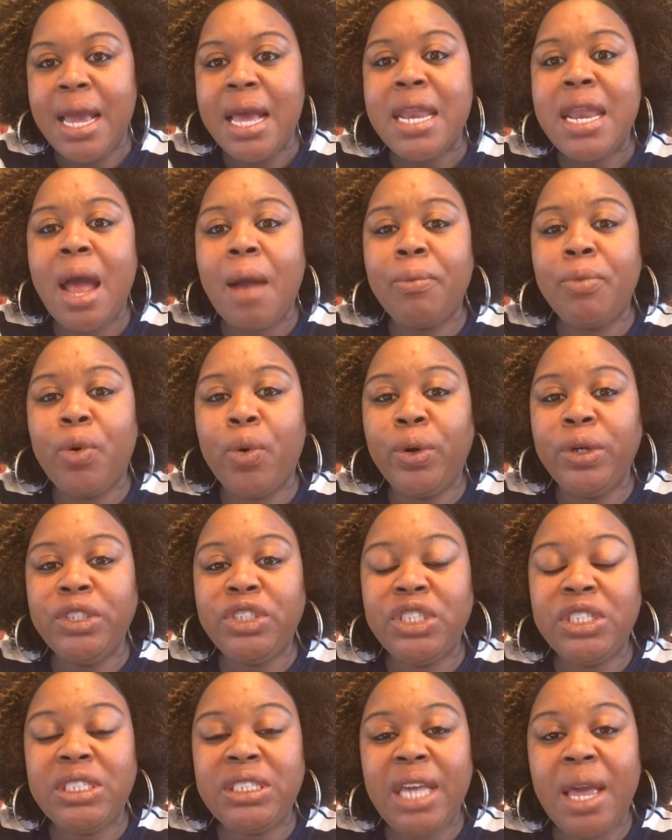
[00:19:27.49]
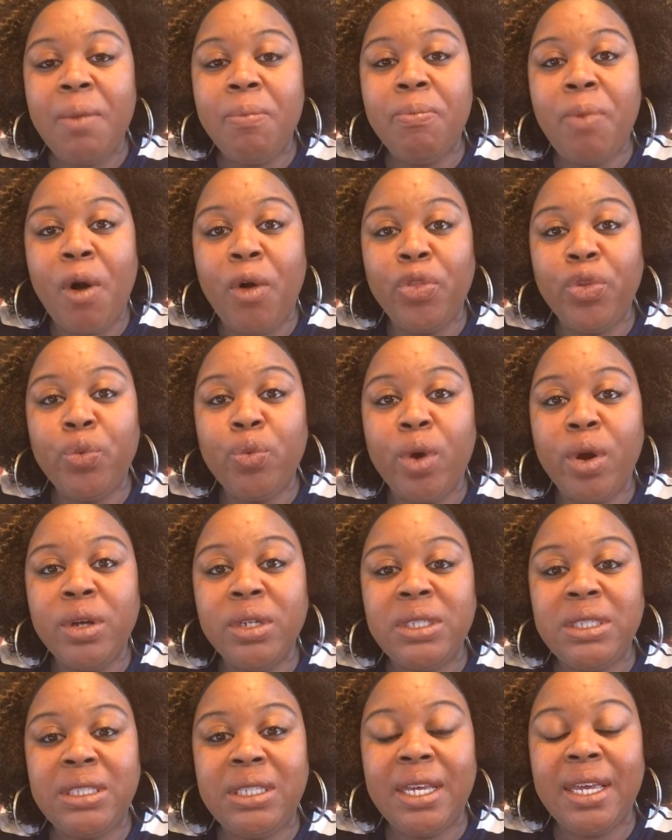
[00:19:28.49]
Now I'm going to say both
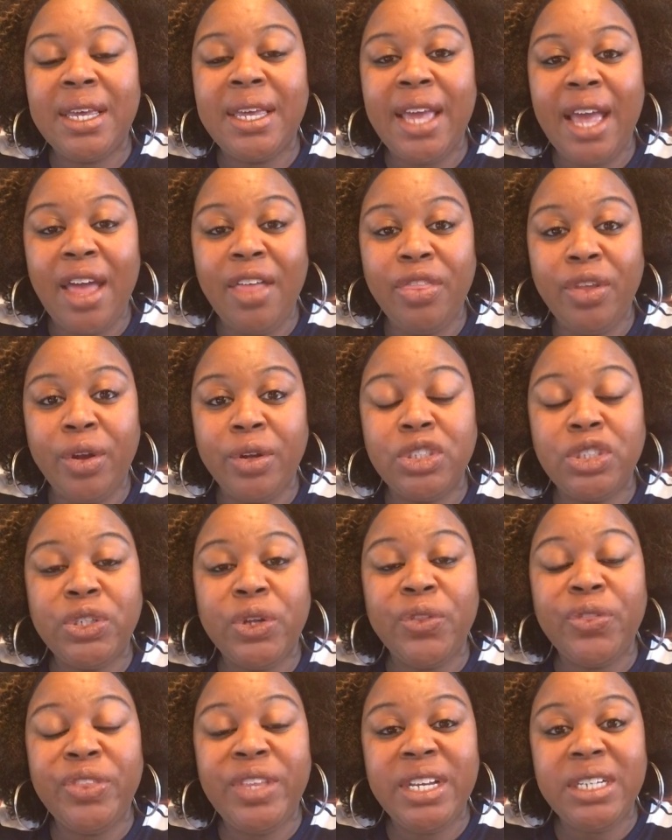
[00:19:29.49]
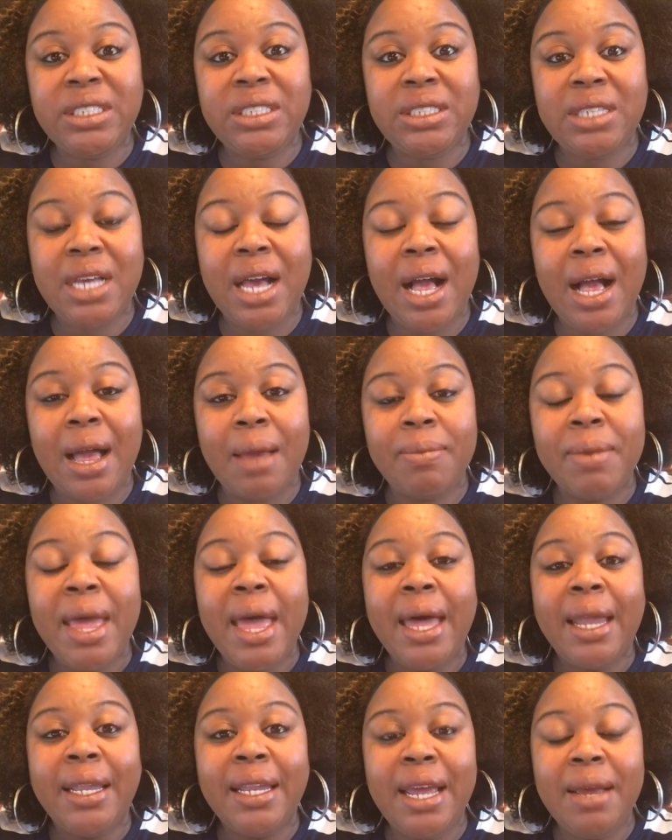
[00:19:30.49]
words together, so this time
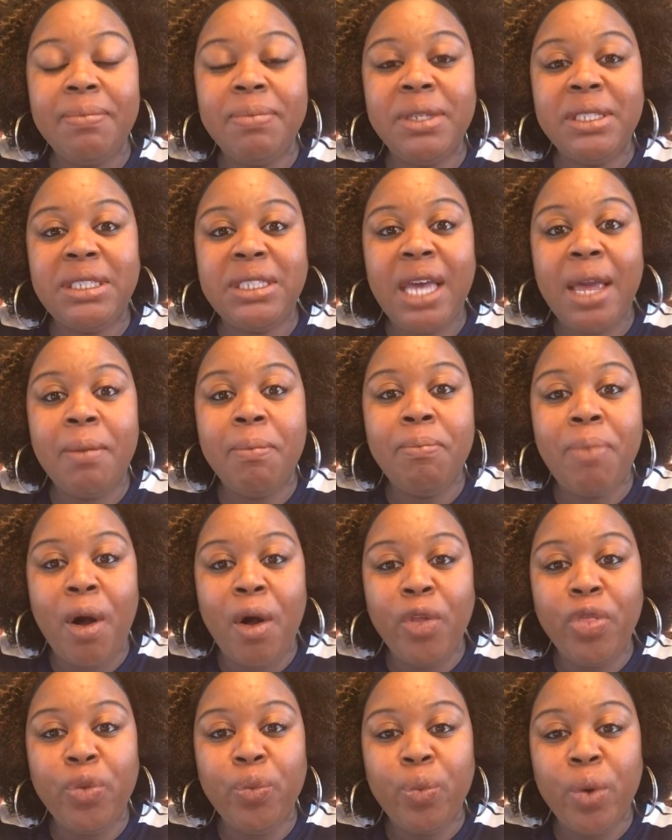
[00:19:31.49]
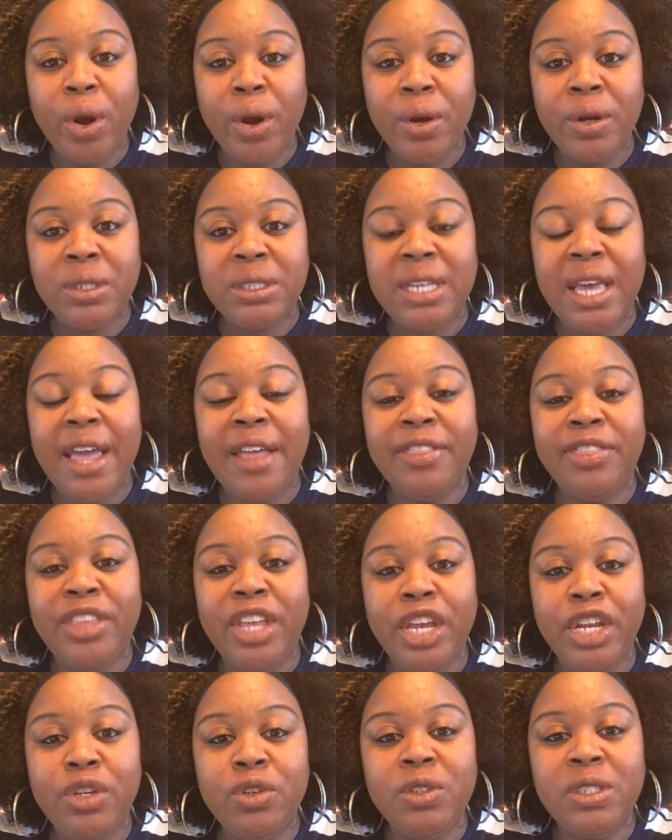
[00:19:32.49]
let me say both words and
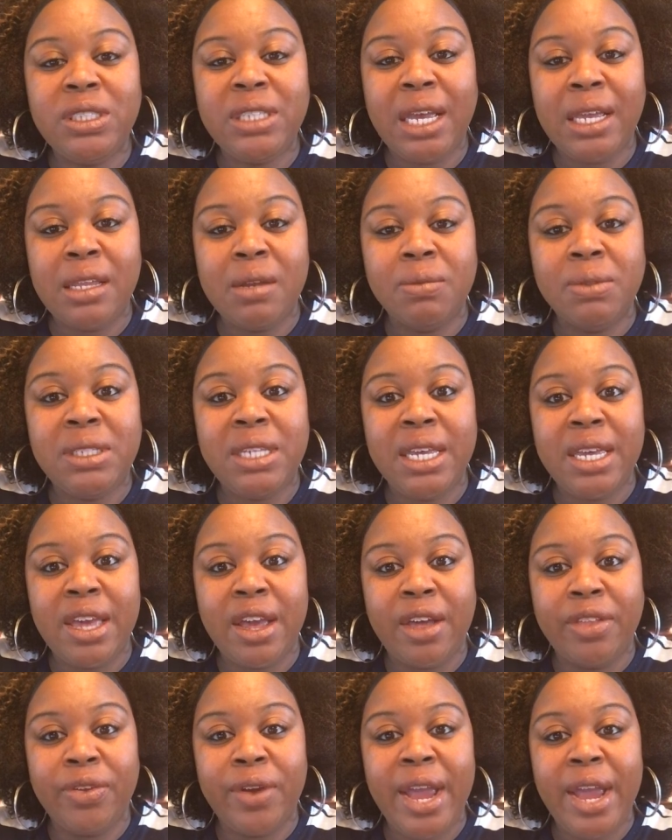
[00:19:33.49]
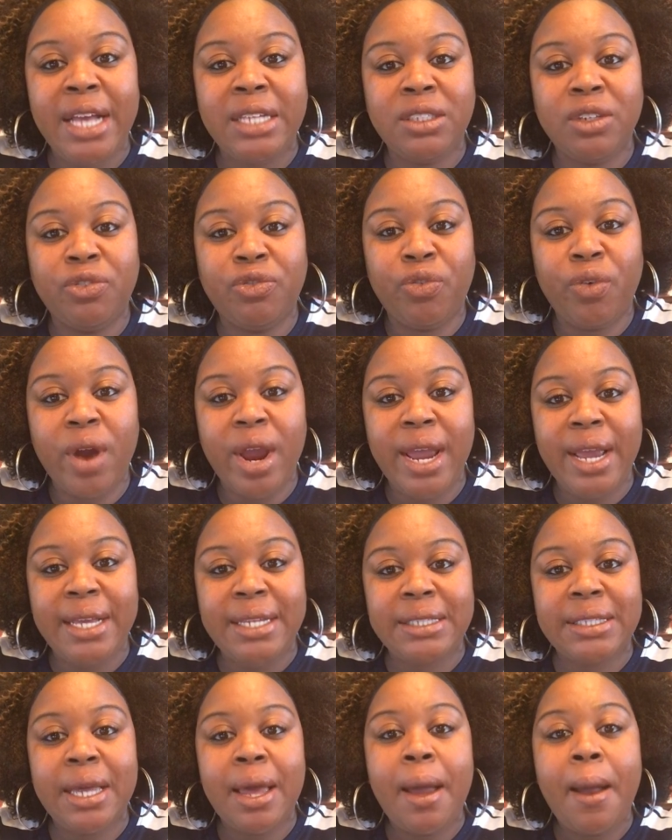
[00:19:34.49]
then you say them together as a
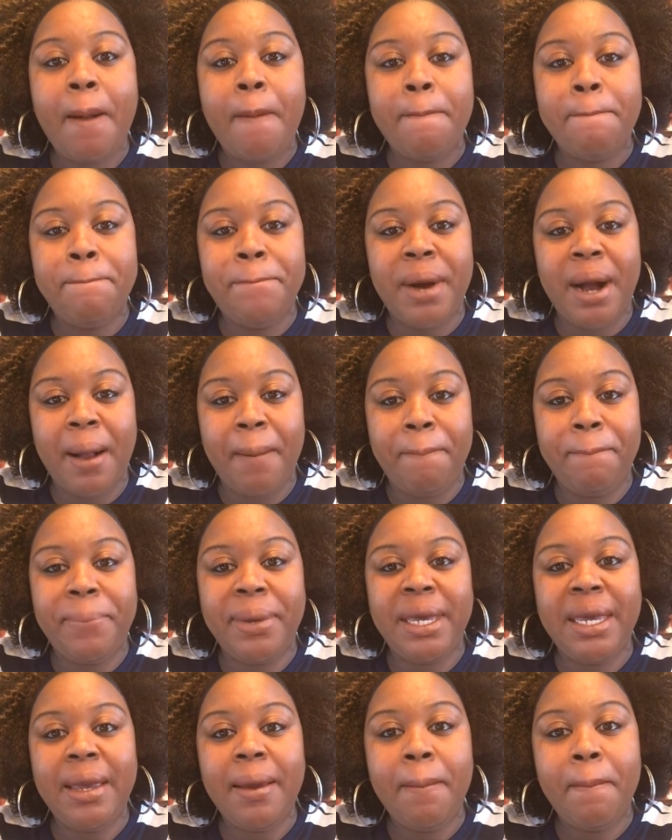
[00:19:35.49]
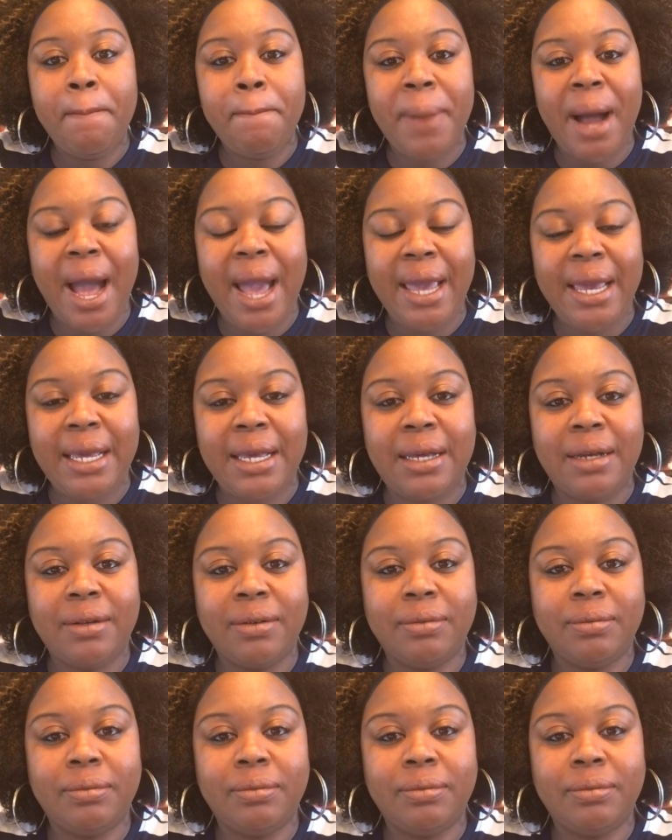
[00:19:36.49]
phrase. Bumpy bike.